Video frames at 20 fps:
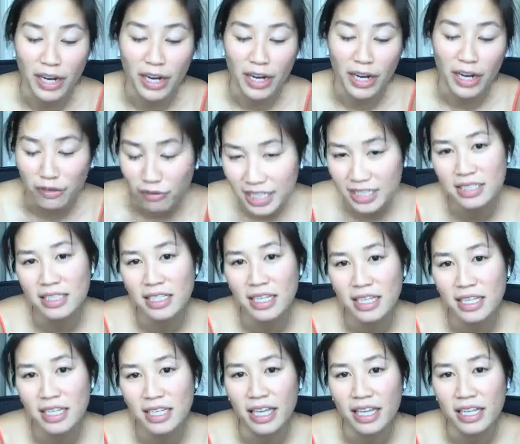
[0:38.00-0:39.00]

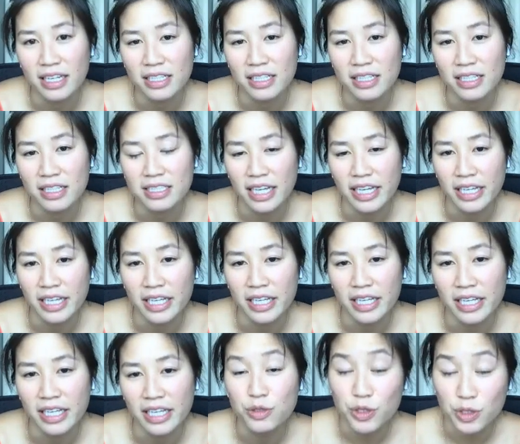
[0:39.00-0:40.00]
write and
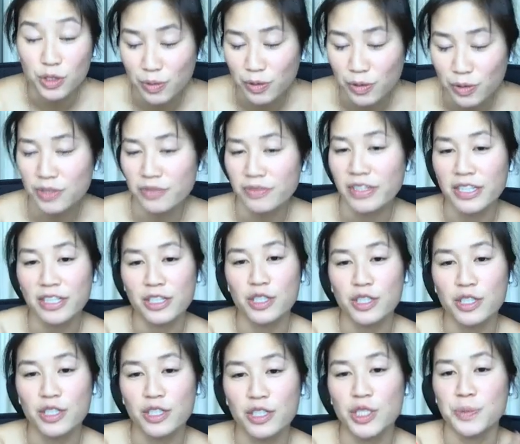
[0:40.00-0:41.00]
I used to produce
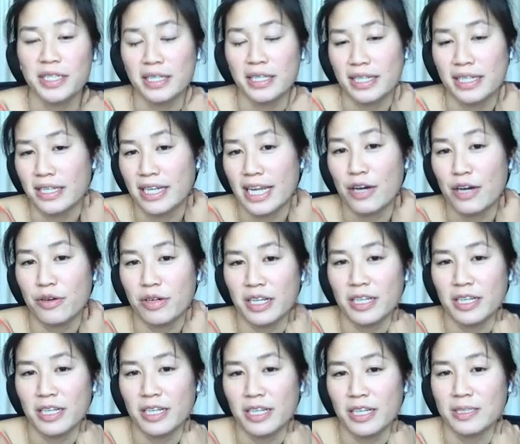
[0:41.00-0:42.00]
videos, but
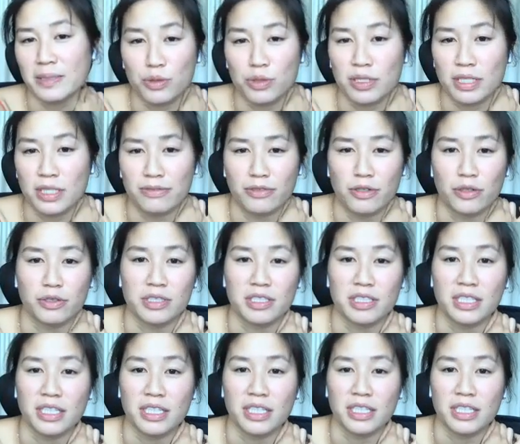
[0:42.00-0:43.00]
nowadays I'm mostly
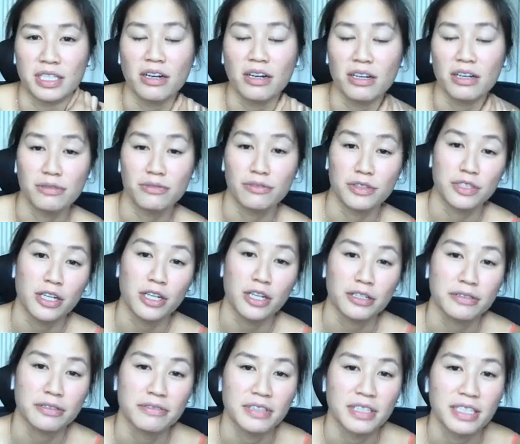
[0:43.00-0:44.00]
focusing on
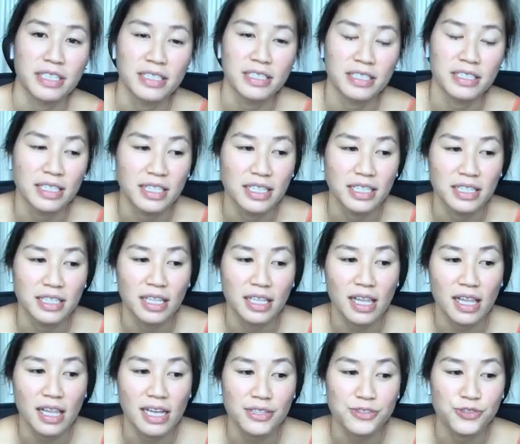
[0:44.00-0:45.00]
photography. And
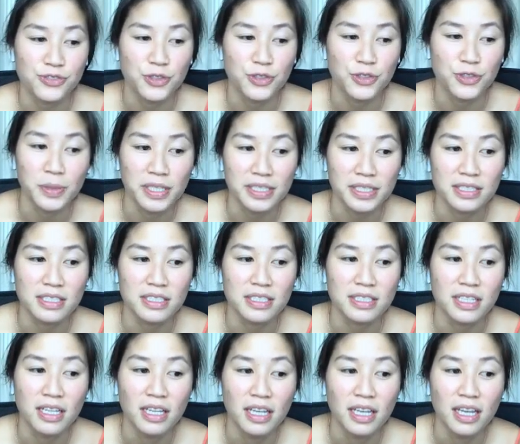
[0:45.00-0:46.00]
in the last few
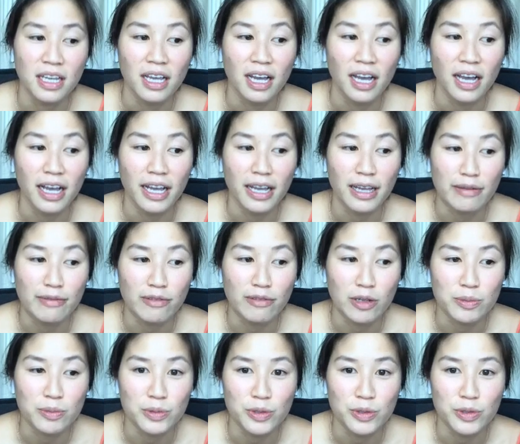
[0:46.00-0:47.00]
months,
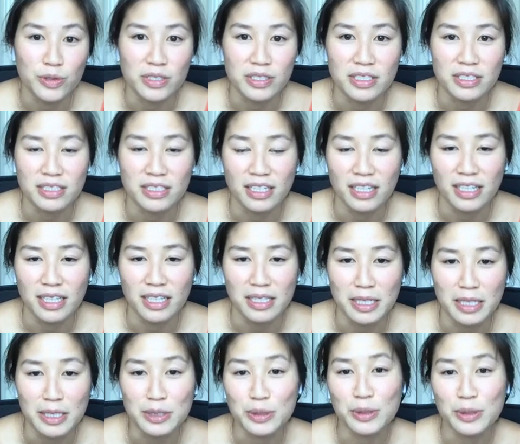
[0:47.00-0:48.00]
I've almost
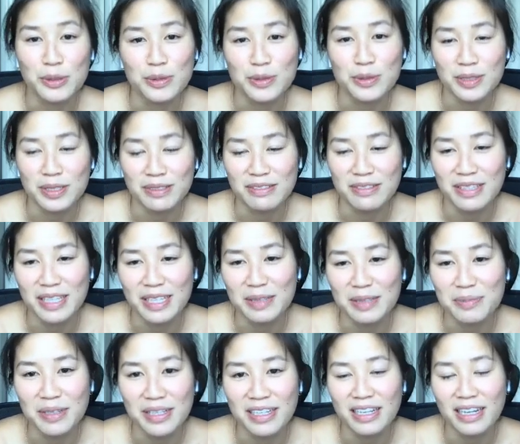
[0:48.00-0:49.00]

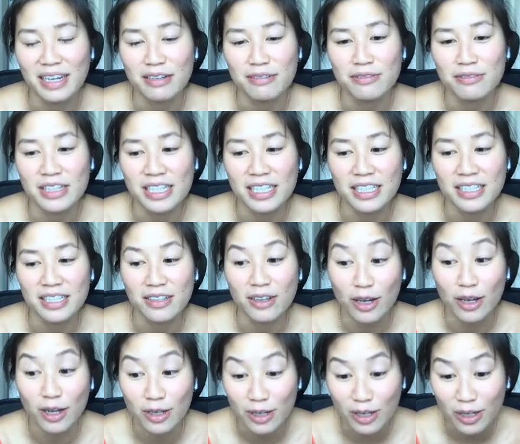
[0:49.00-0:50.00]
exclusively been covering the
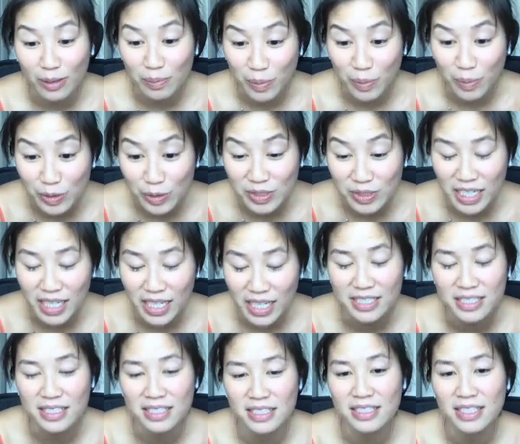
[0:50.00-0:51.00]
Hong Kong
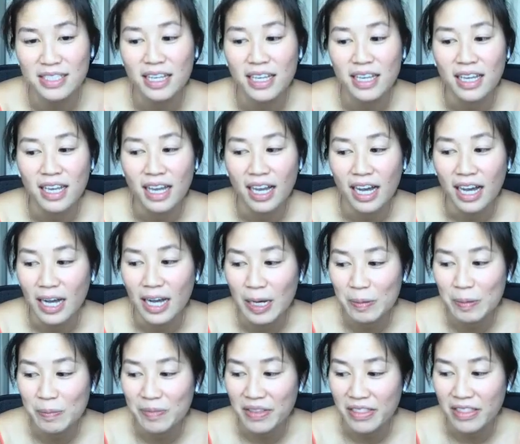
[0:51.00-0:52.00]
protests.
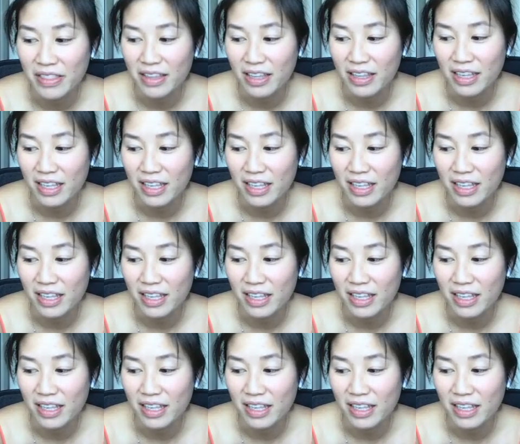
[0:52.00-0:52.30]
And